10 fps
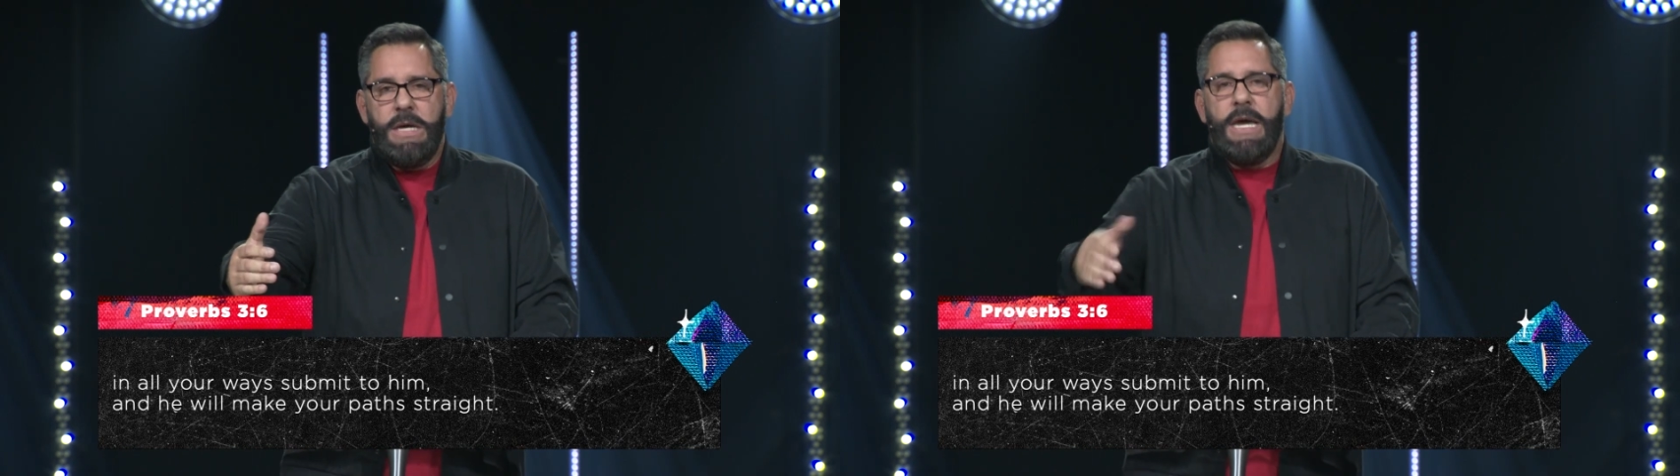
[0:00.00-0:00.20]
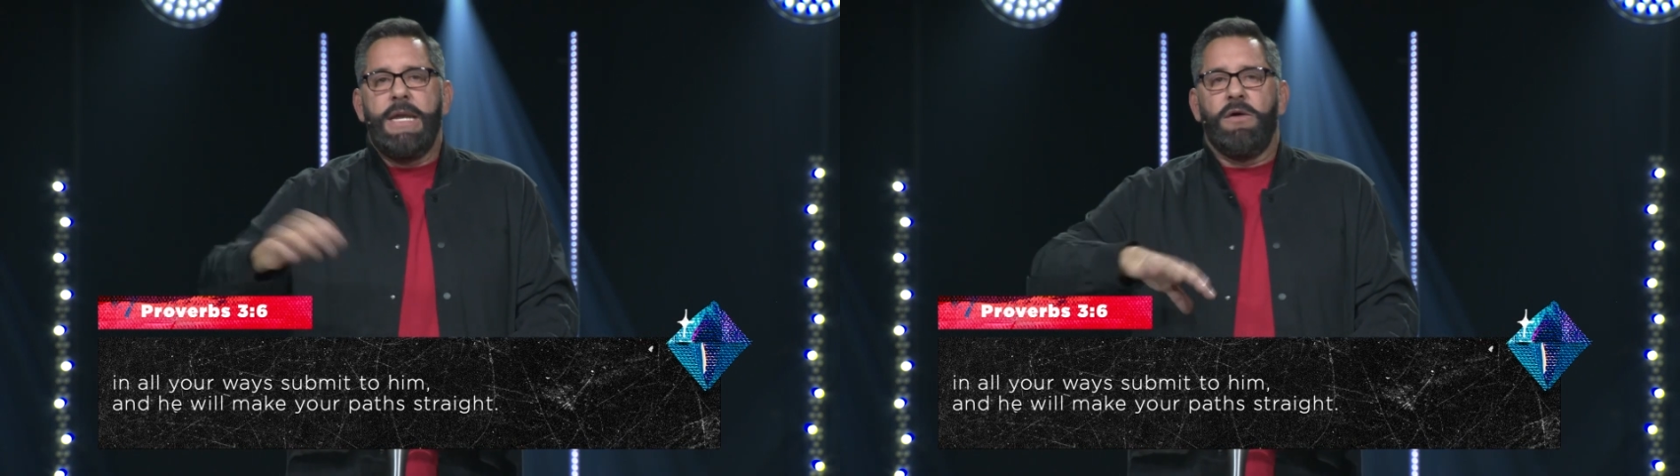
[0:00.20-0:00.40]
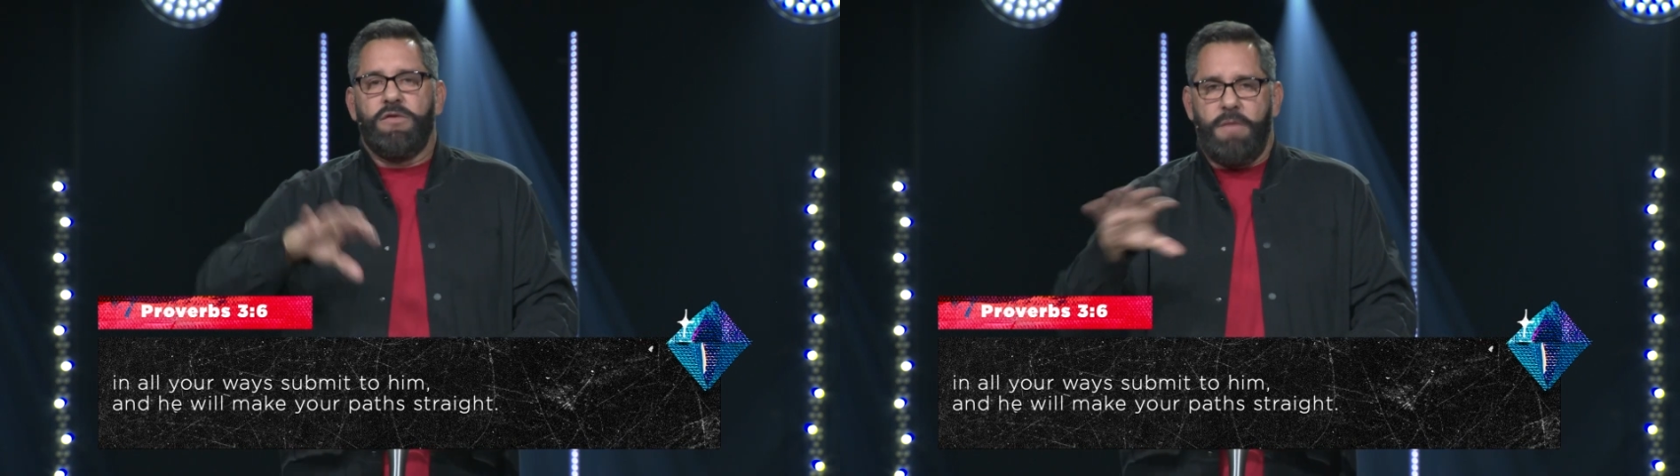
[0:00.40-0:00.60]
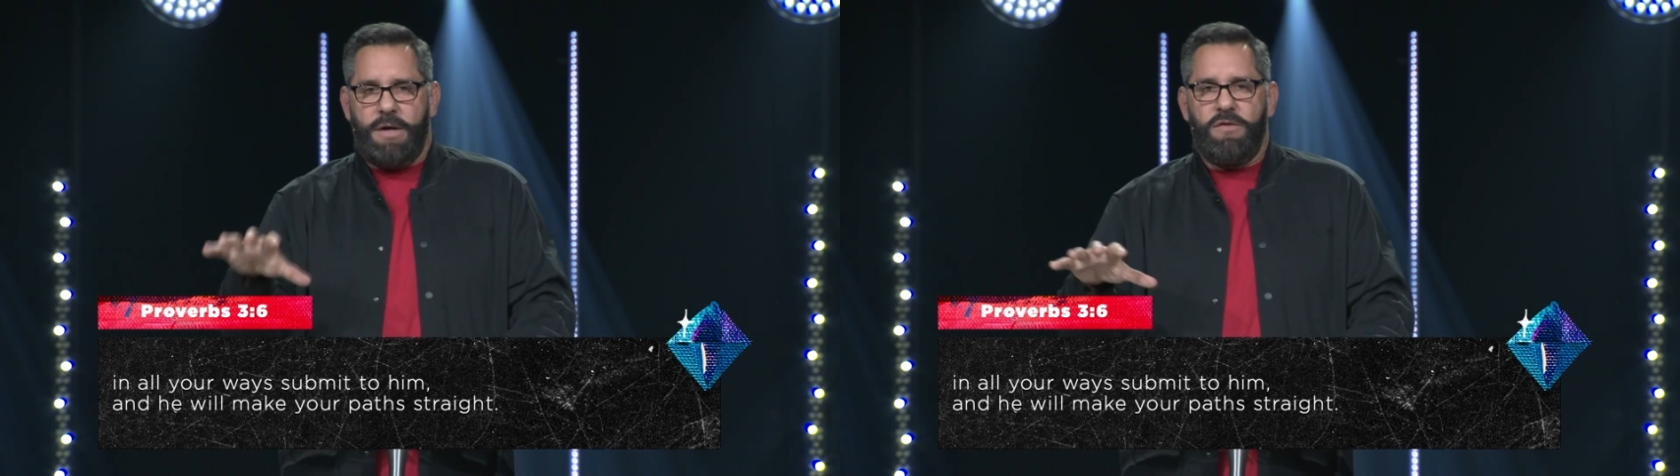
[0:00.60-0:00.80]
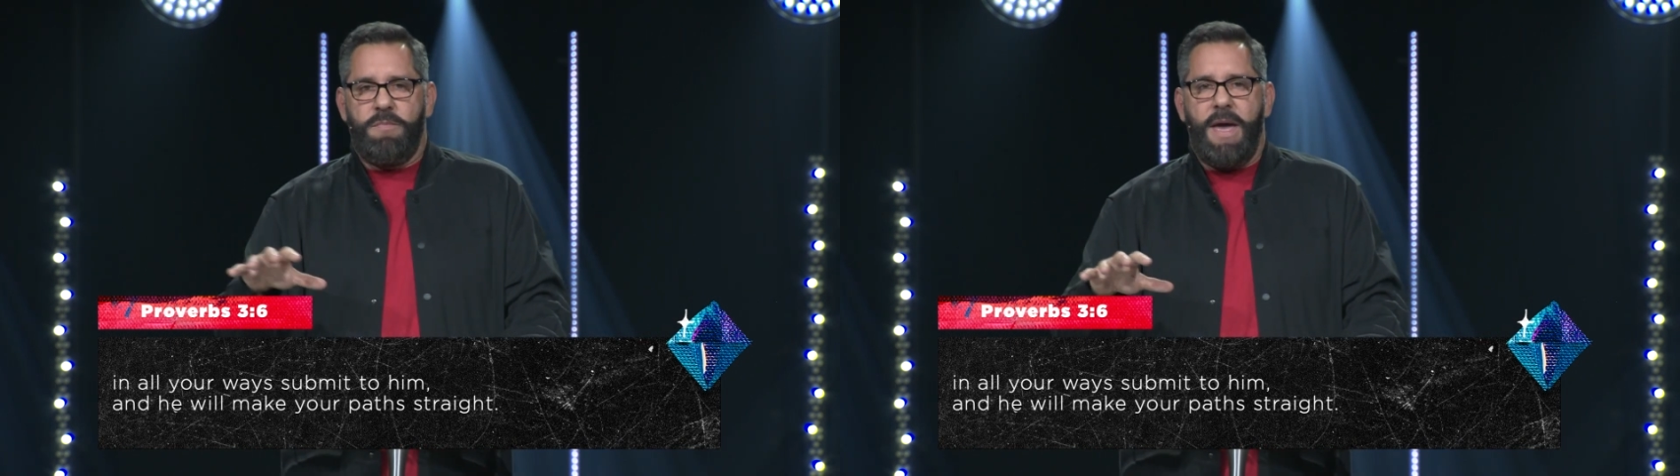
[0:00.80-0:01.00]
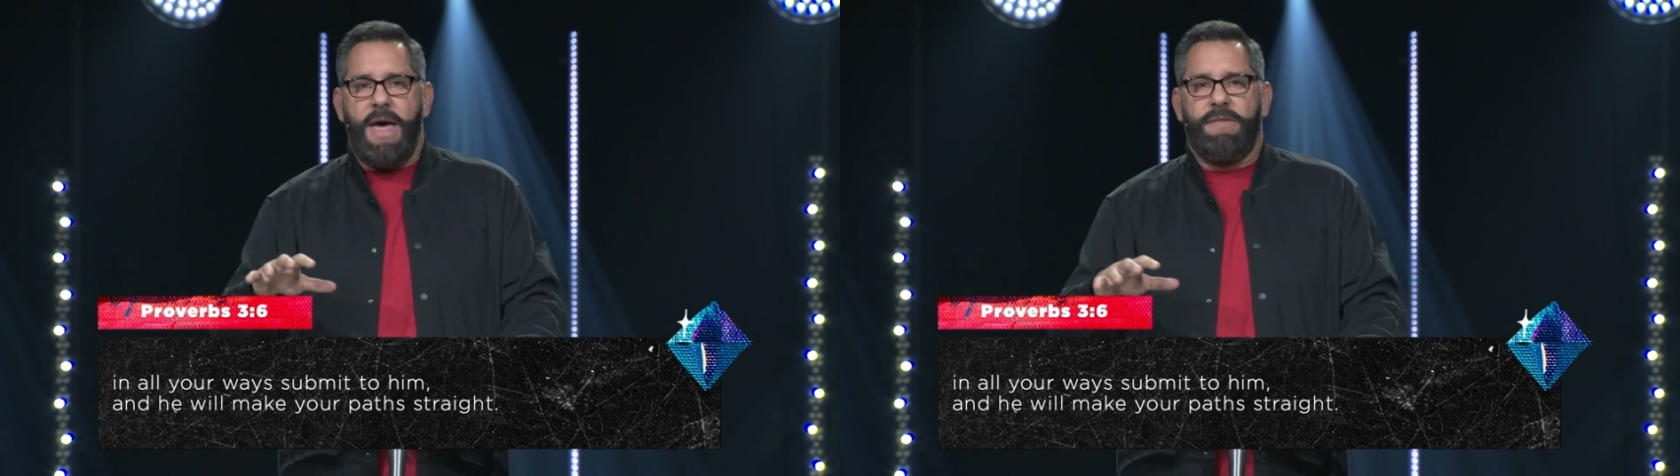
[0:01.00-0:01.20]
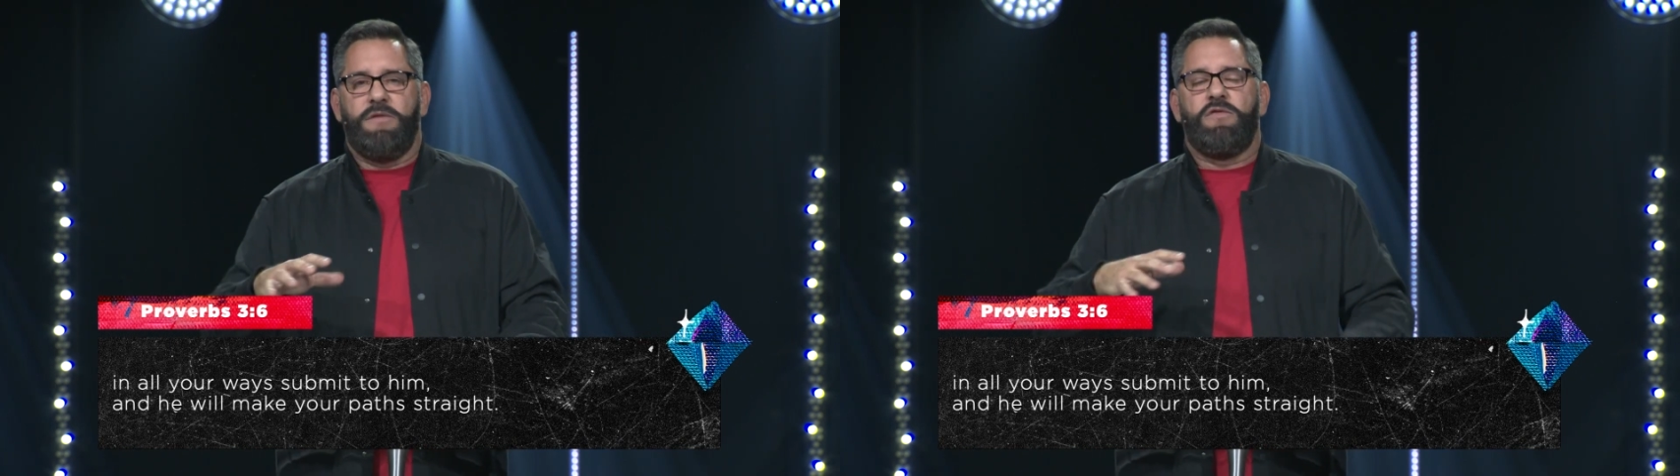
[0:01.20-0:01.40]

and He'll direct your path.